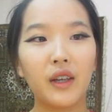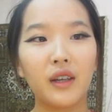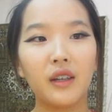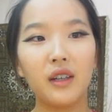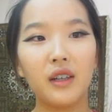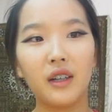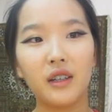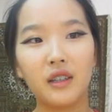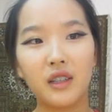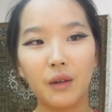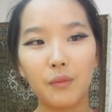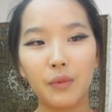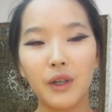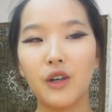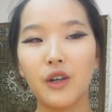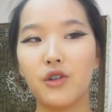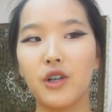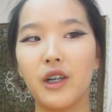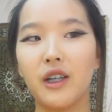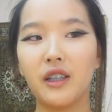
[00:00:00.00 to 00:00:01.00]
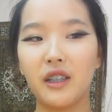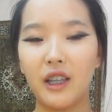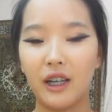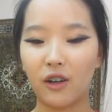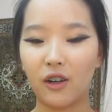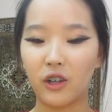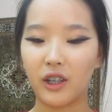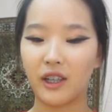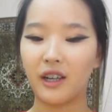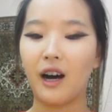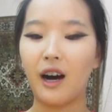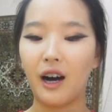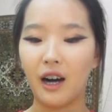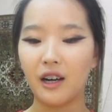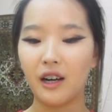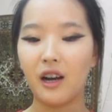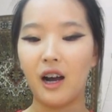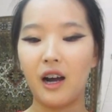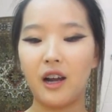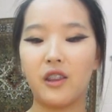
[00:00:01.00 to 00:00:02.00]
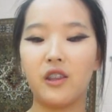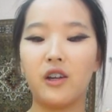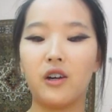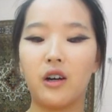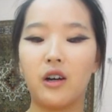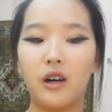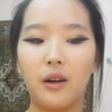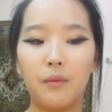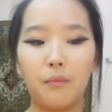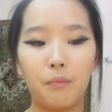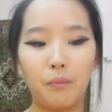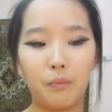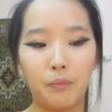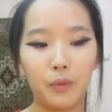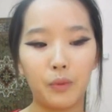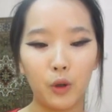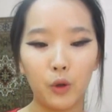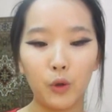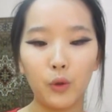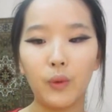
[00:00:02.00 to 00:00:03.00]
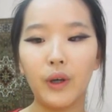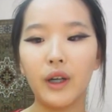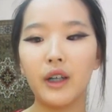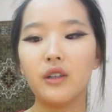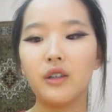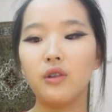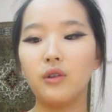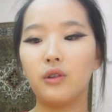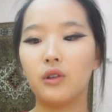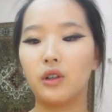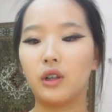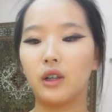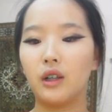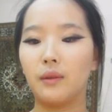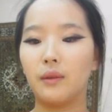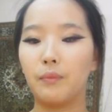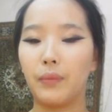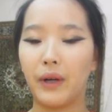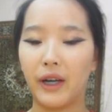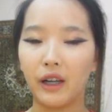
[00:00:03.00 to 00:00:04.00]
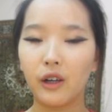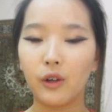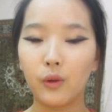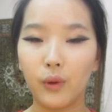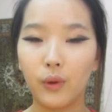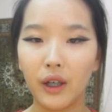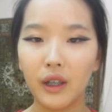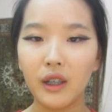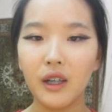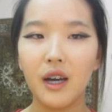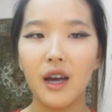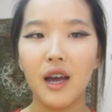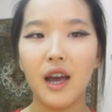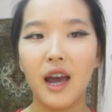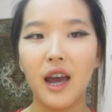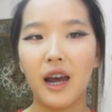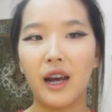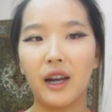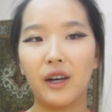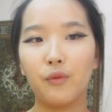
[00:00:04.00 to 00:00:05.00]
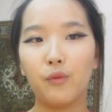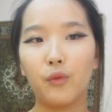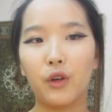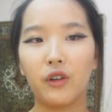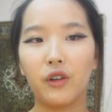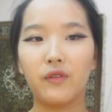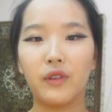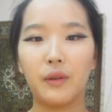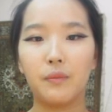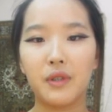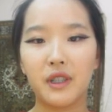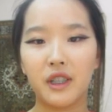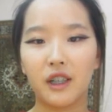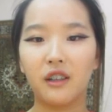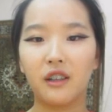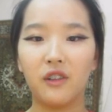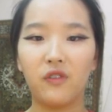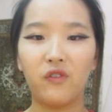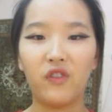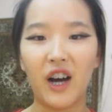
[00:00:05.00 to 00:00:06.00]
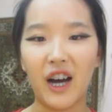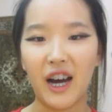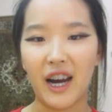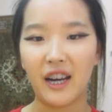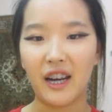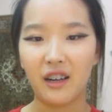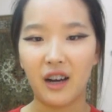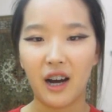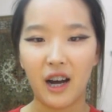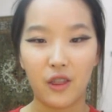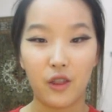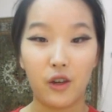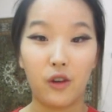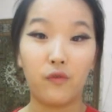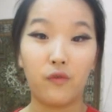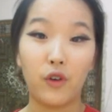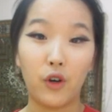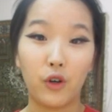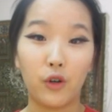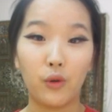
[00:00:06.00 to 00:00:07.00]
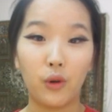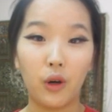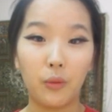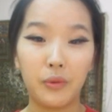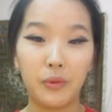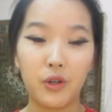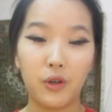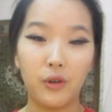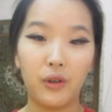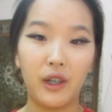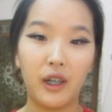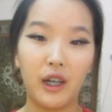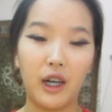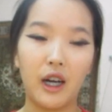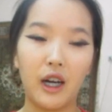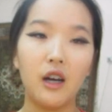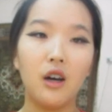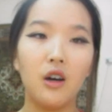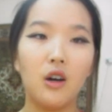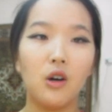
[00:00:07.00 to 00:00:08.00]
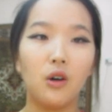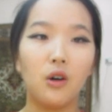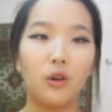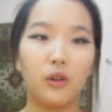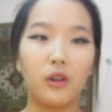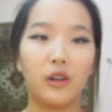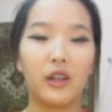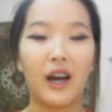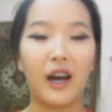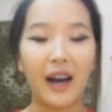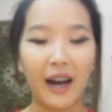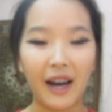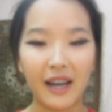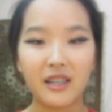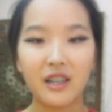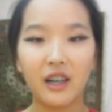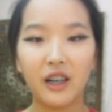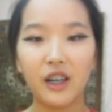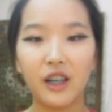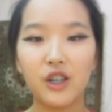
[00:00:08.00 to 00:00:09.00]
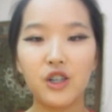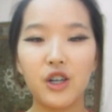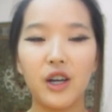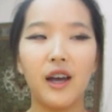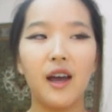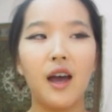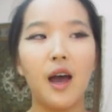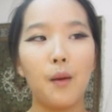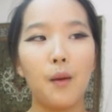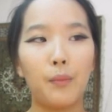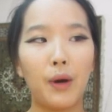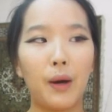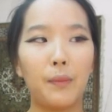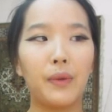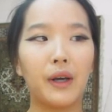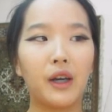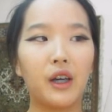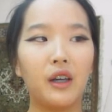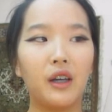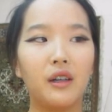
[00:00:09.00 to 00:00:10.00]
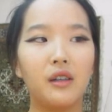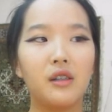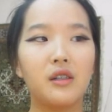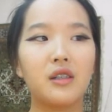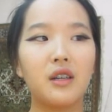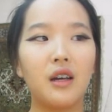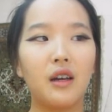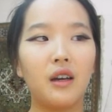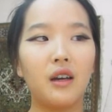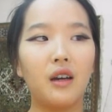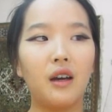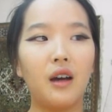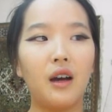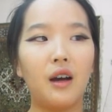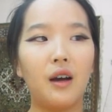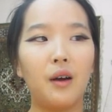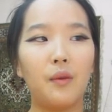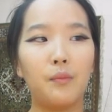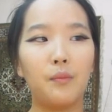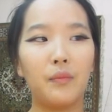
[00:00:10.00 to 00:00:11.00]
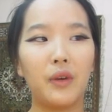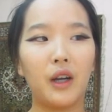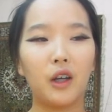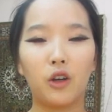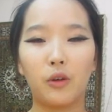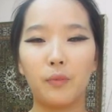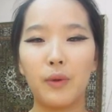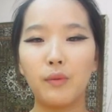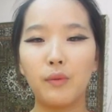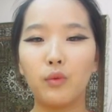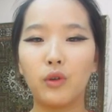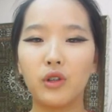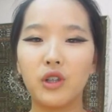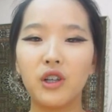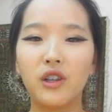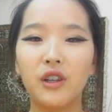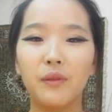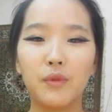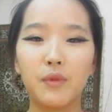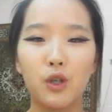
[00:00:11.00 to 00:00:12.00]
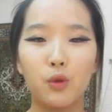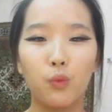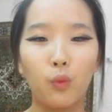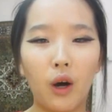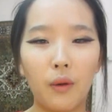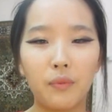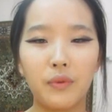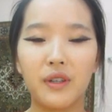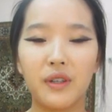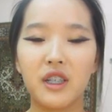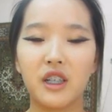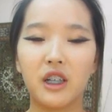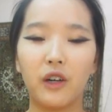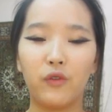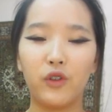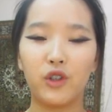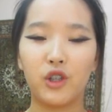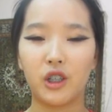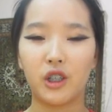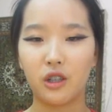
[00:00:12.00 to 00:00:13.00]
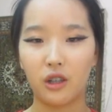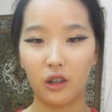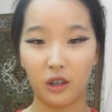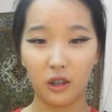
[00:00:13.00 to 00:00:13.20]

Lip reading: in some countries they got a card, either a blue one or a pink one, and one of them signified either photo opportunity or the high touch. But because a lot of people wanted them swapped and stuff, it just